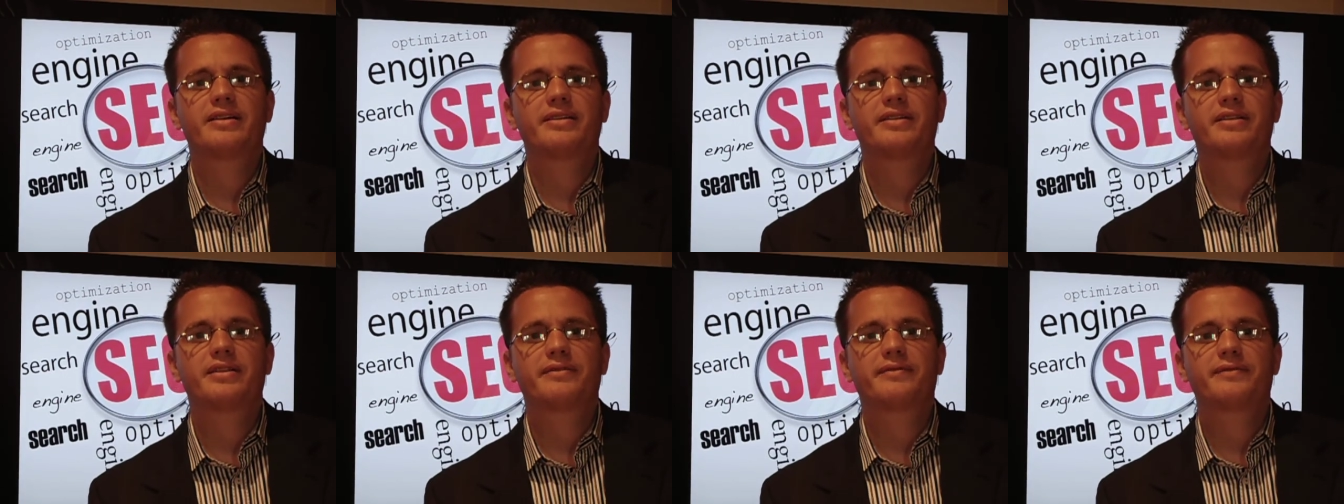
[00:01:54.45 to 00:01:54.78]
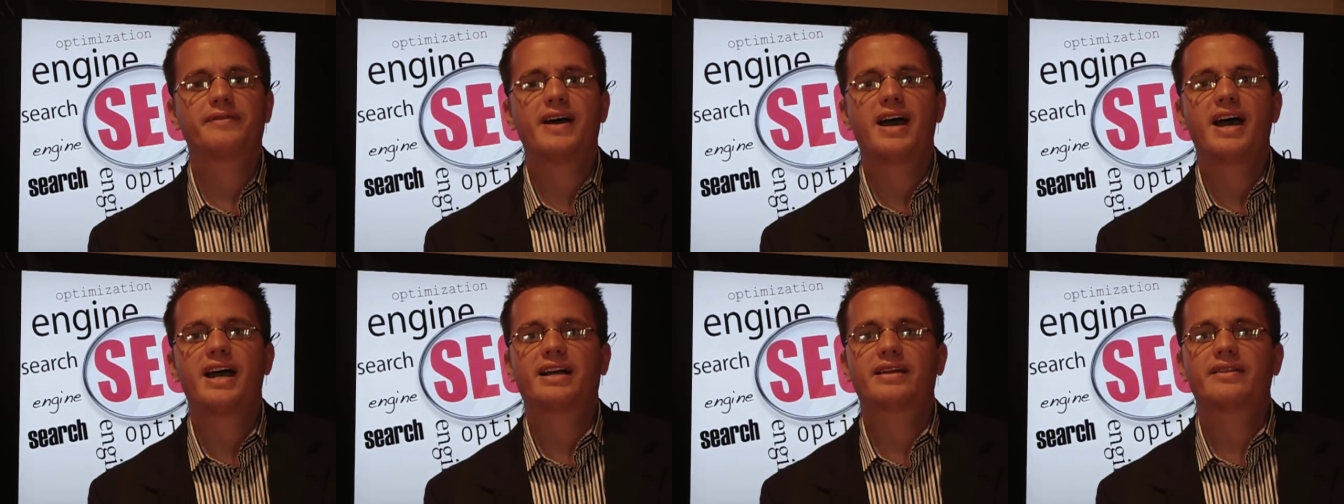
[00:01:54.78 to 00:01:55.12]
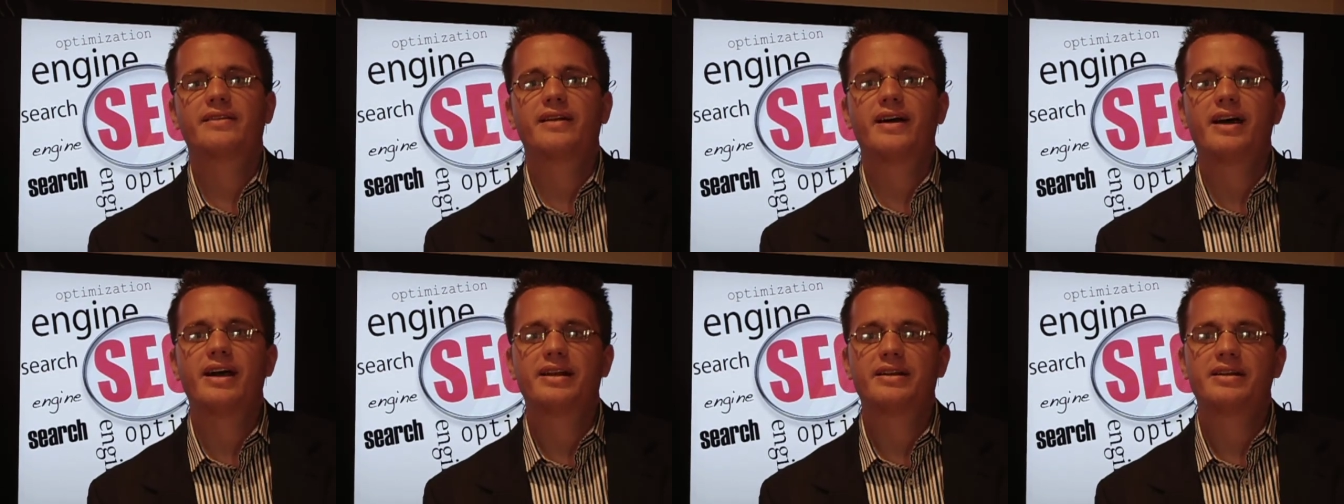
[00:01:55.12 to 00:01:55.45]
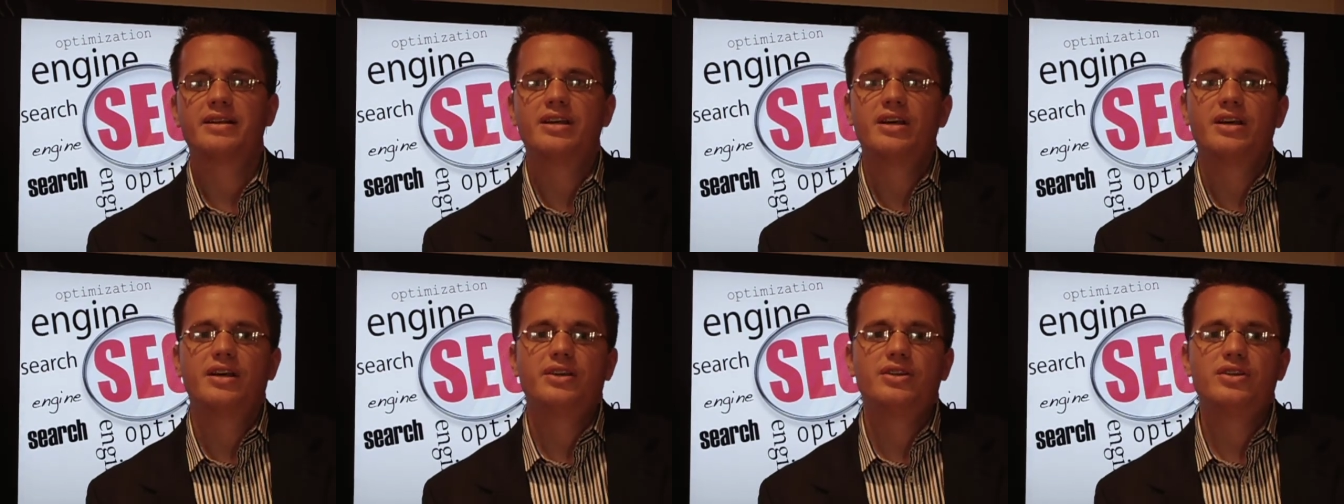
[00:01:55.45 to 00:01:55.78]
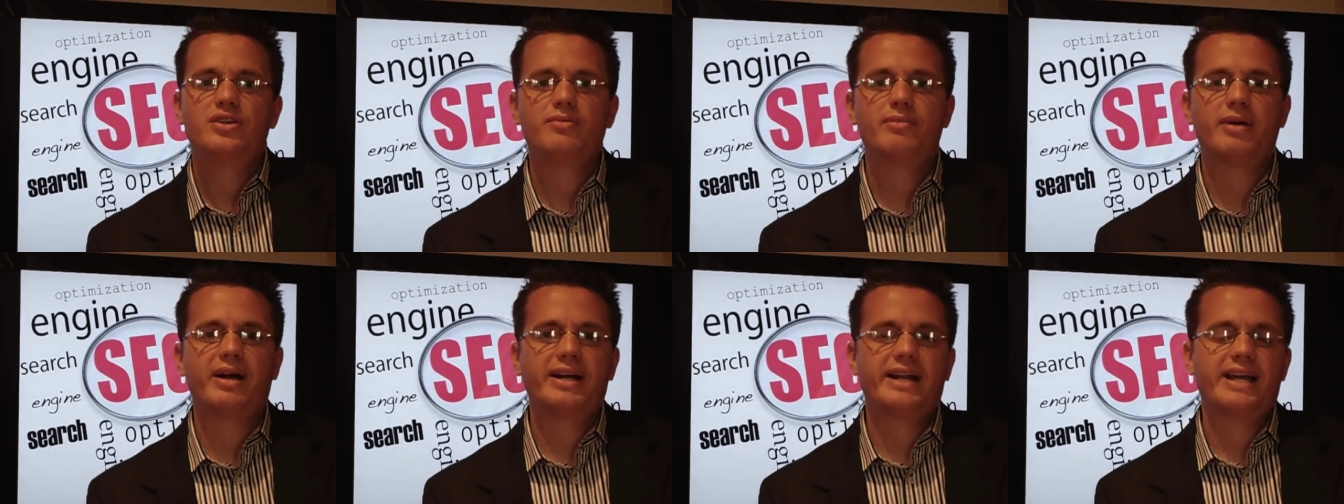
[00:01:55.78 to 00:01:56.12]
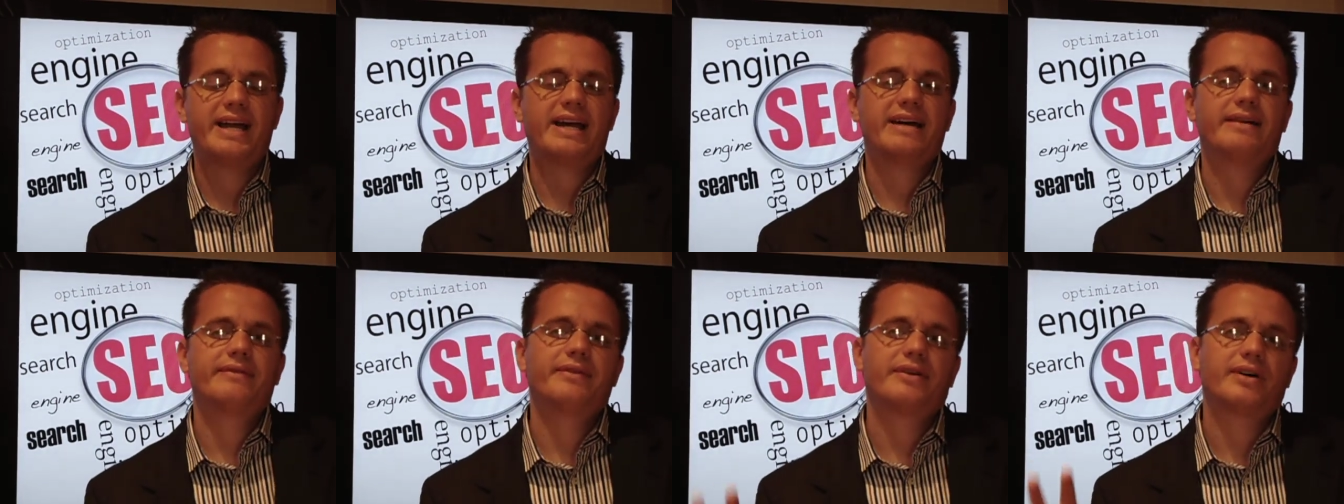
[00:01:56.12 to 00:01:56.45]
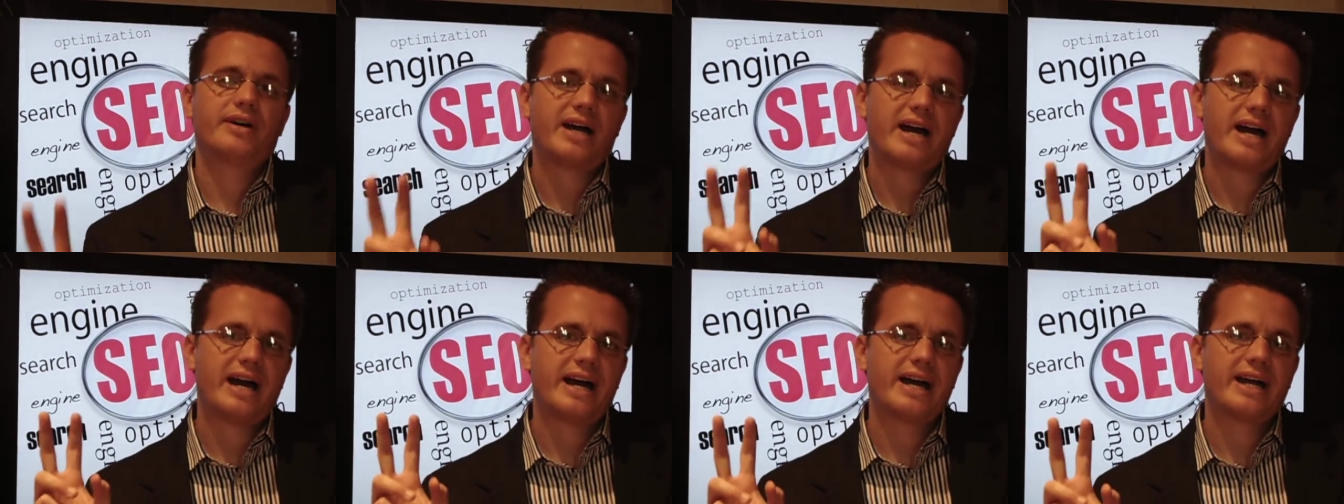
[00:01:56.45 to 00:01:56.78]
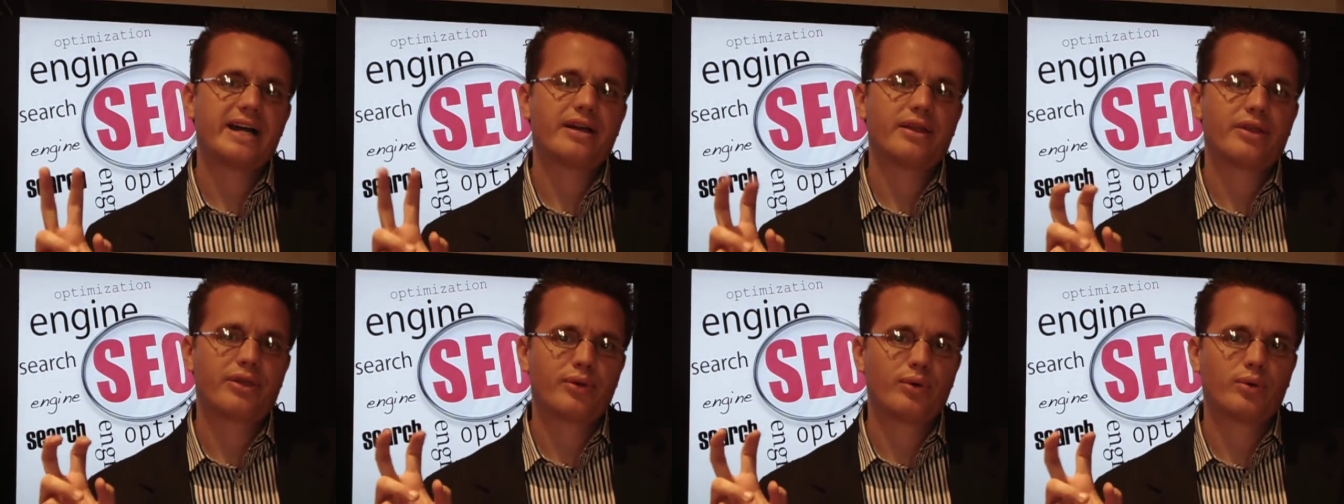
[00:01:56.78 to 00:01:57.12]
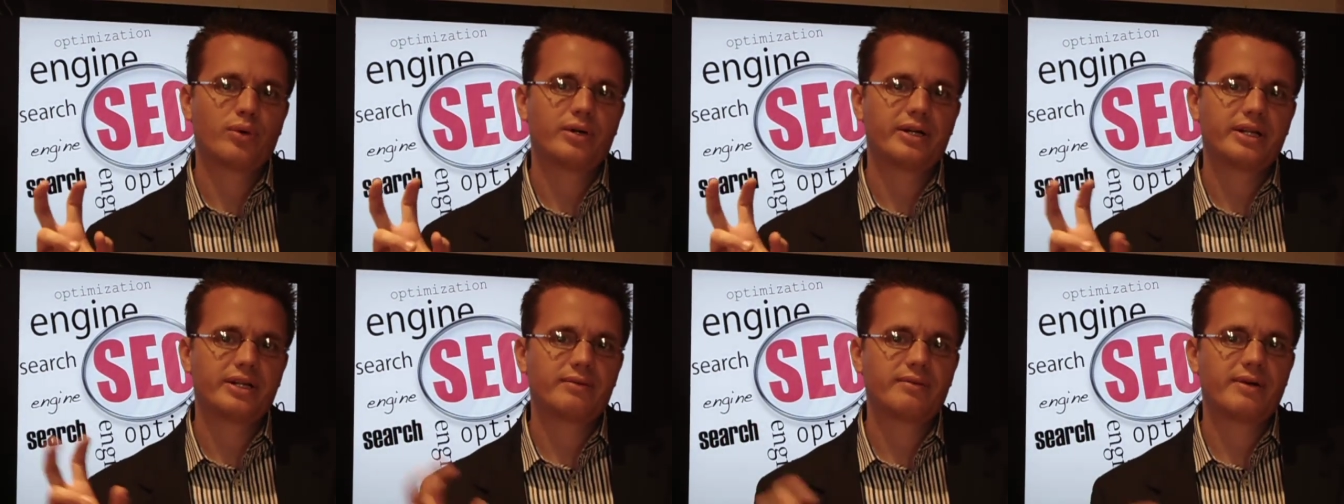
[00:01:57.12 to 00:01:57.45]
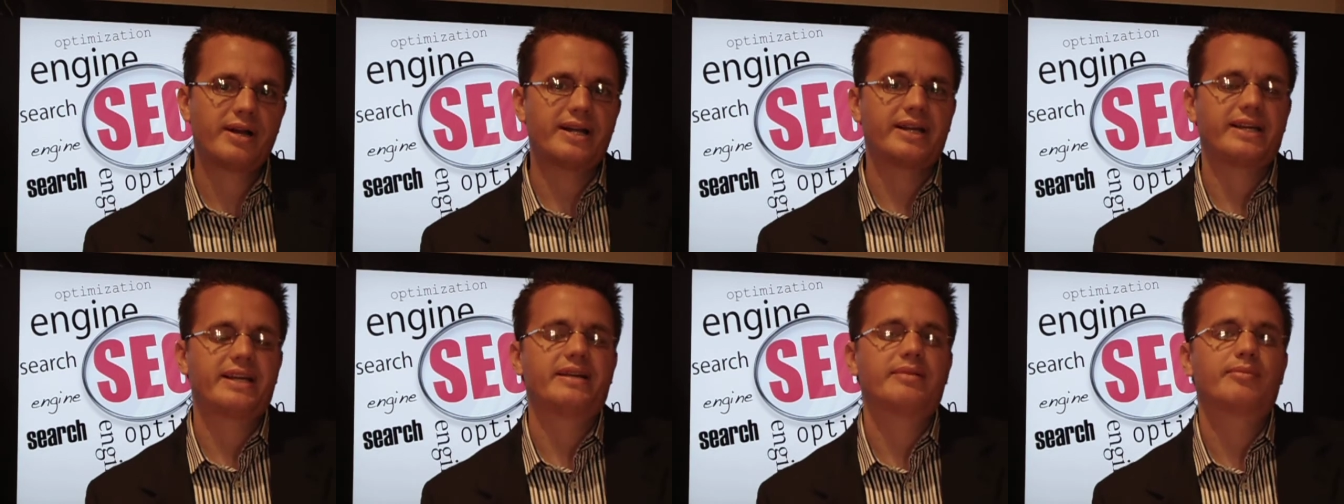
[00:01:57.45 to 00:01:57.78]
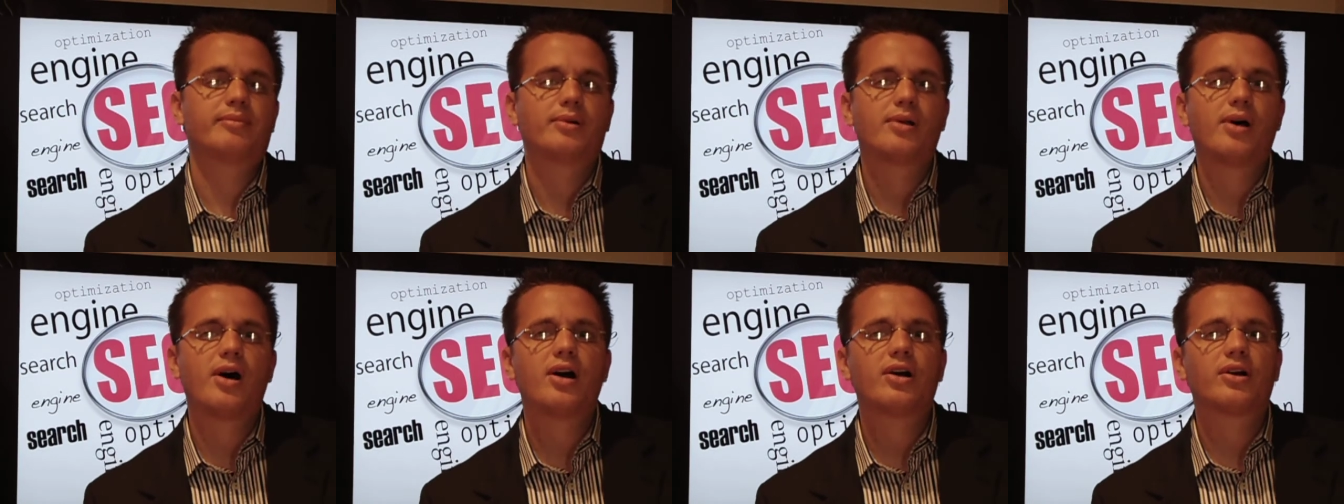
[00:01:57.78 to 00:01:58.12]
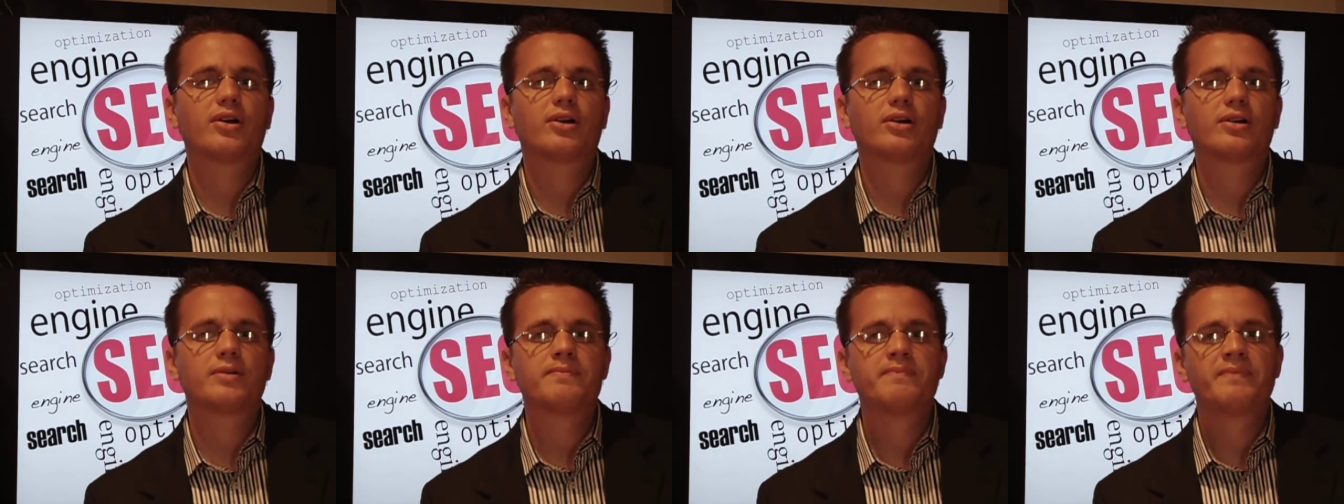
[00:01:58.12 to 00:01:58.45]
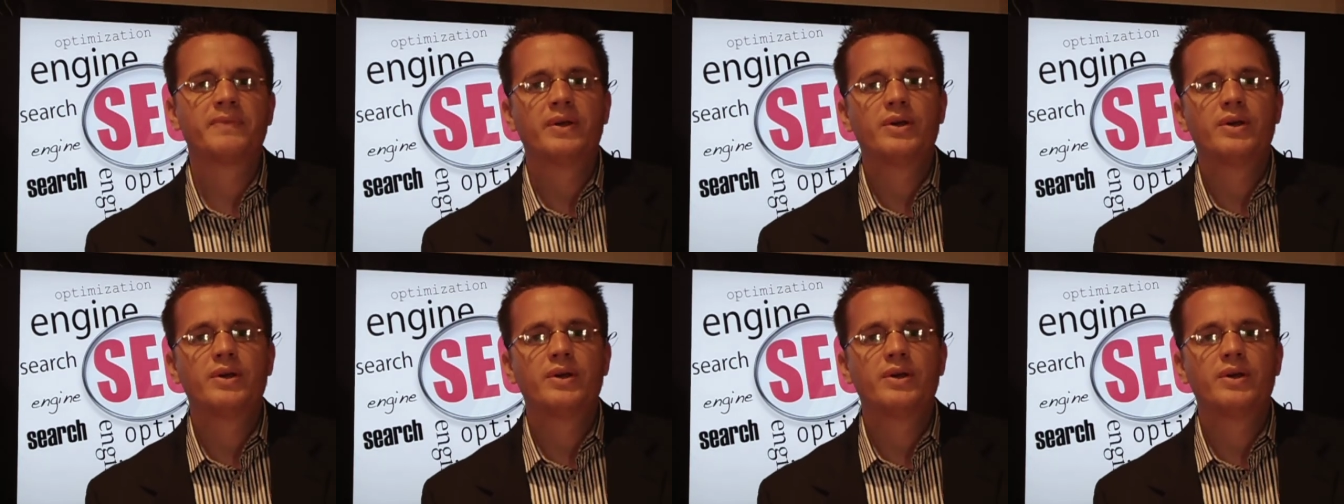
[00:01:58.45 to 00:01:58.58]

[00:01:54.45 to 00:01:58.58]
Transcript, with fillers: the fact that you might have a high authority ranking blogger